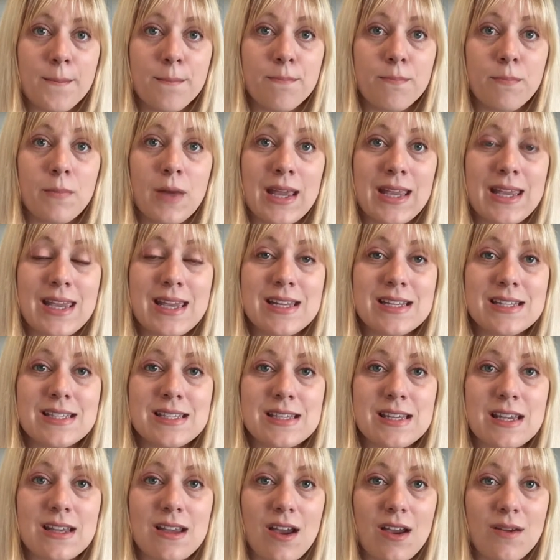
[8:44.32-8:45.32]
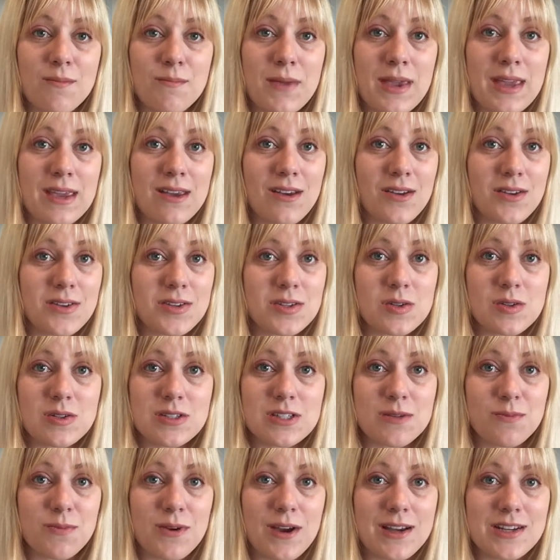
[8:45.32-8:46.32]
My kids make all
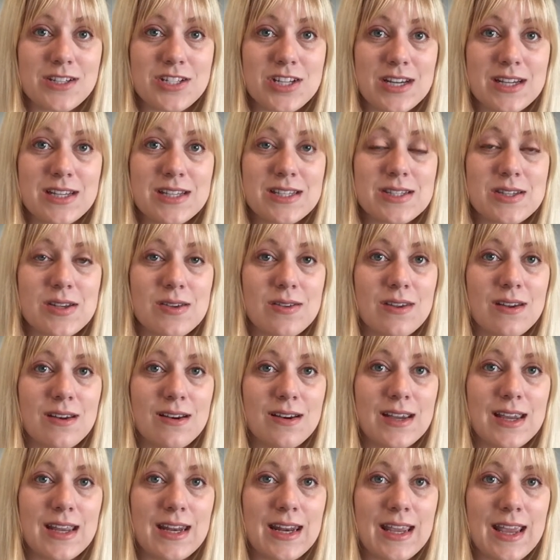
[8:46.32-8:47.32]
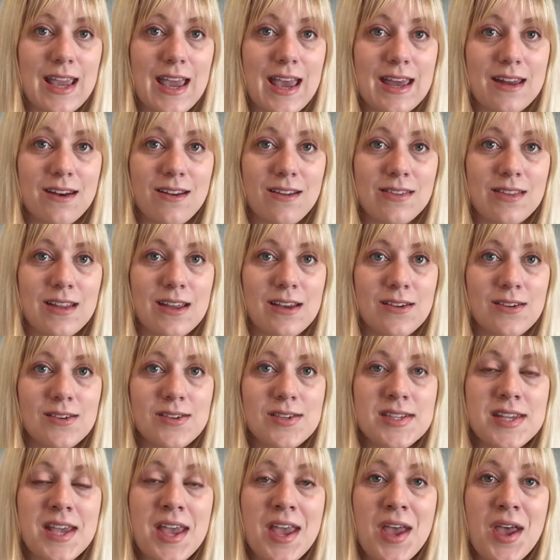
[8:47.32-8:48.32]
sorts of projects, so they're getting ahead on
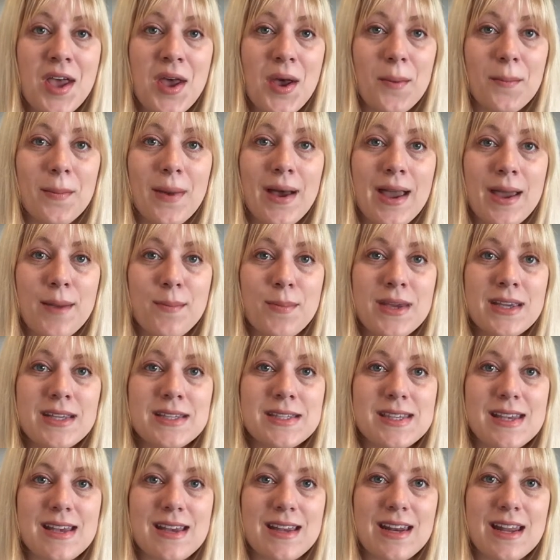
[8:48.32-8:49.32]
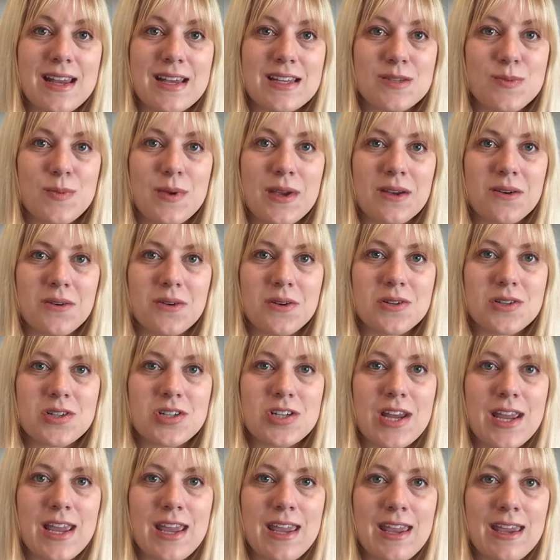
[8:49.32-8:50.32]
those. My big son has been
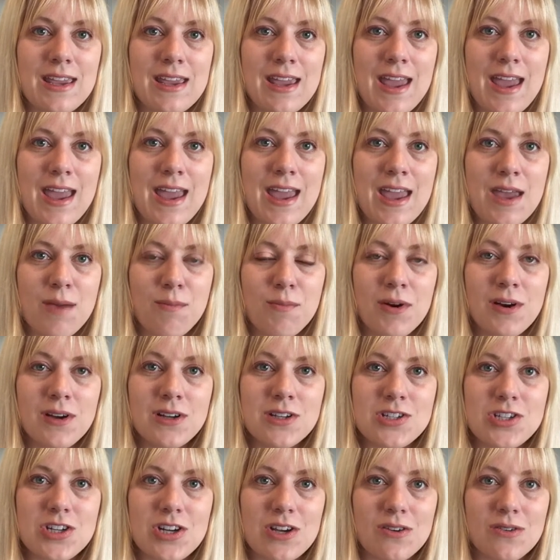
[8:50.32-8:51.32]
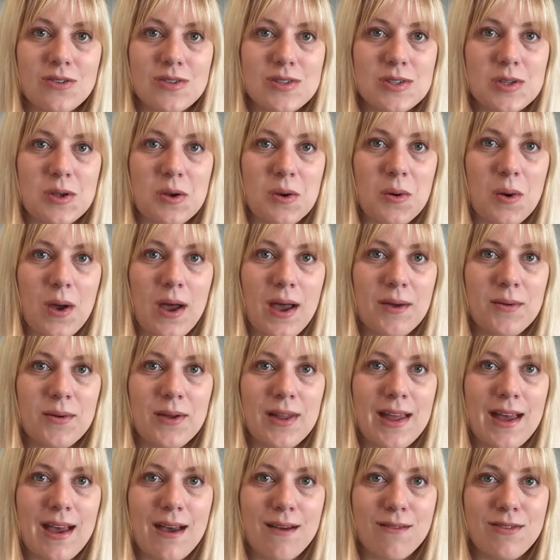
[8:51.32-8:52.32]
crocheting a poncho, so I
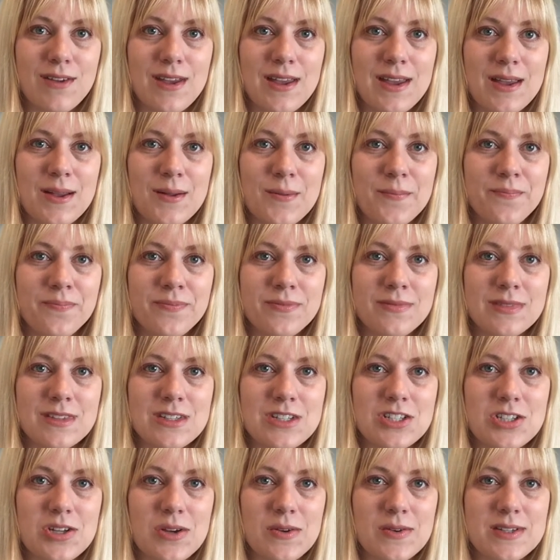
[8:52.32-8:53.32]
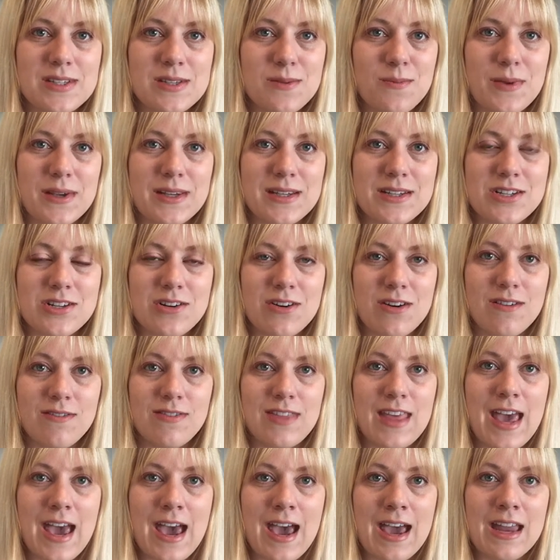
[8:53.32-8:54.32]
will have him show us a picture of
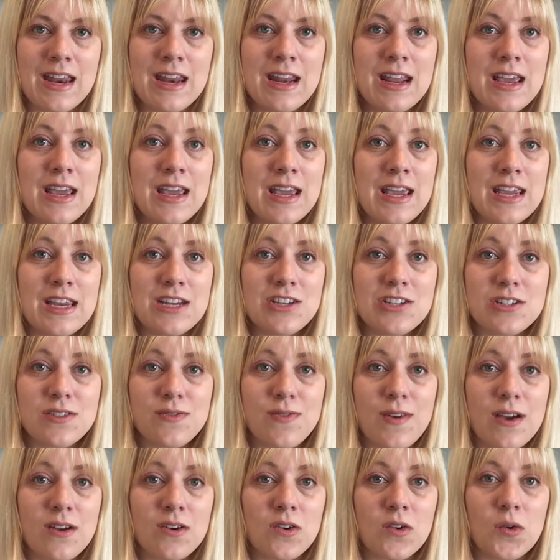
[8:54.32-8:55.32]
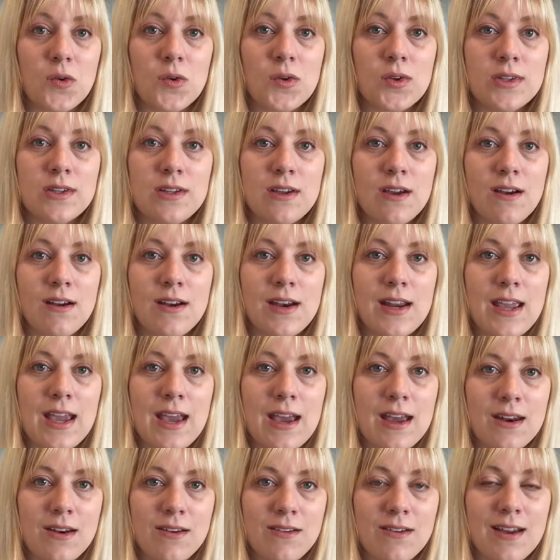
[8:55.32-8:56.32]
that. He just found old yarn he
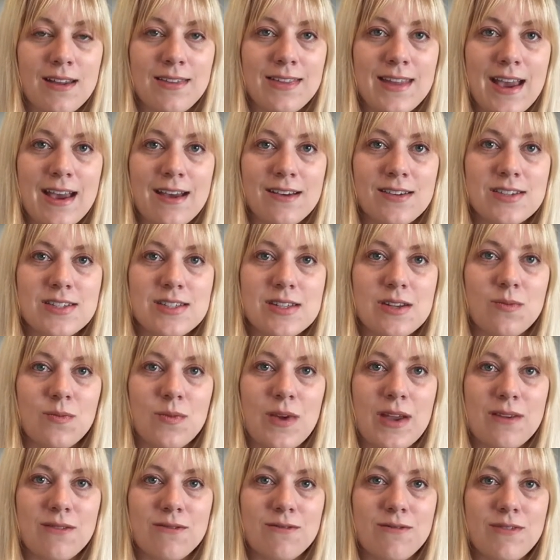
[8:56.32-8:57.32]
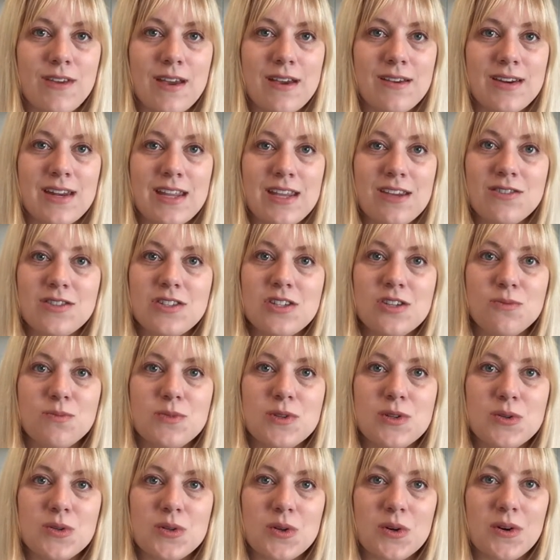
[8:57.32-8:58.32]
had around the house and went and found a YouTube
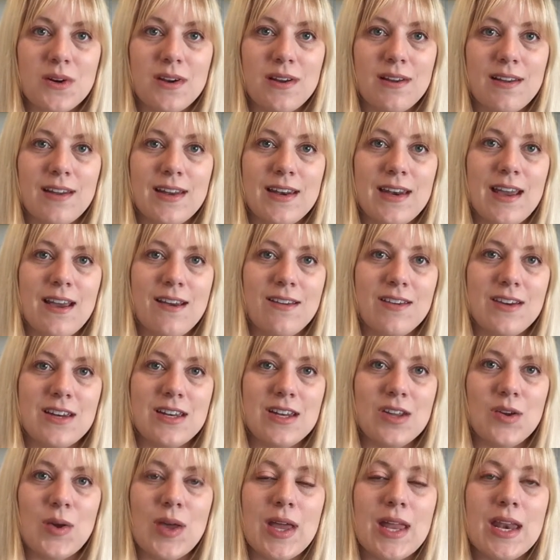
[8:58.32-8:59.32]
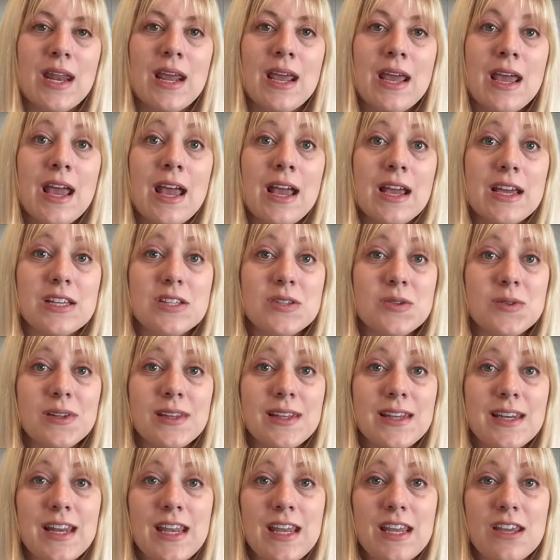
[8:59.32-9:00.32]
tutorial on how to do it. It's
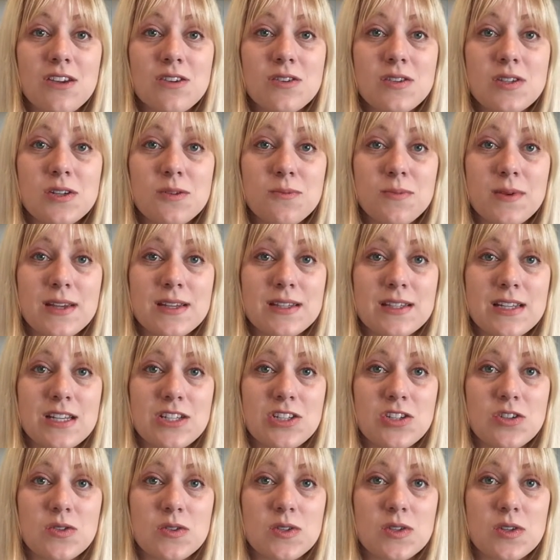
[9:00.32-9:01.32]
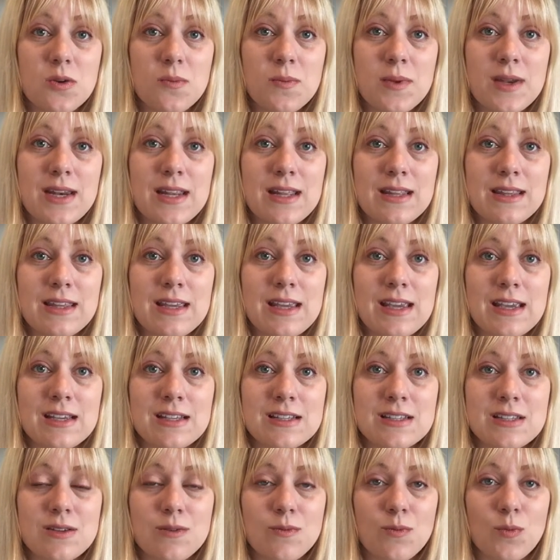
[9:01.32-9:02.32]
really neat. YouTube can teach you so many
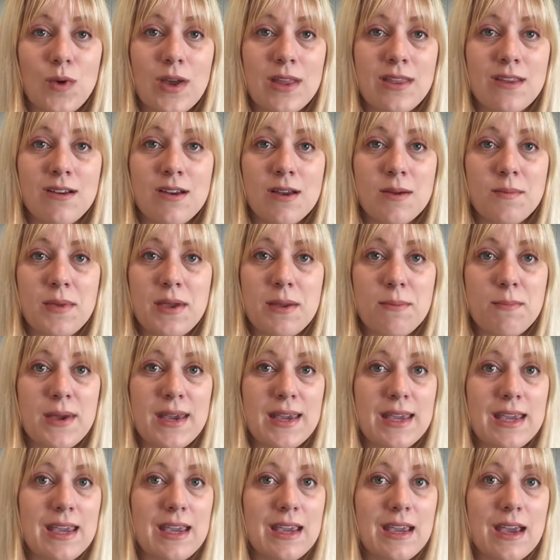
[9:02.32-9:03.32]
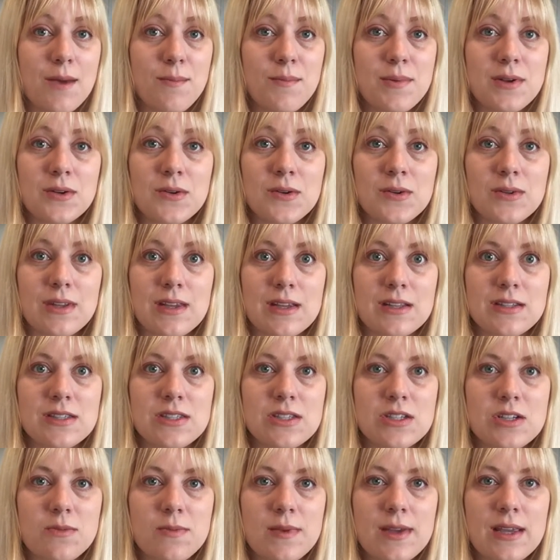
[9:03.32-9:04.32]
things, whether it be picking up an old
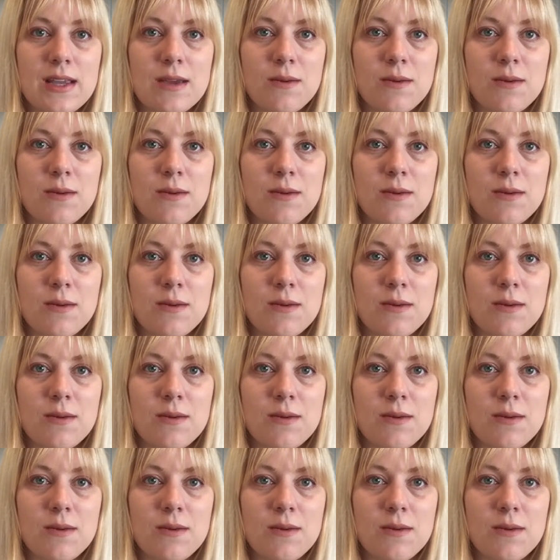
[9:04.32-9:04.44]
instrument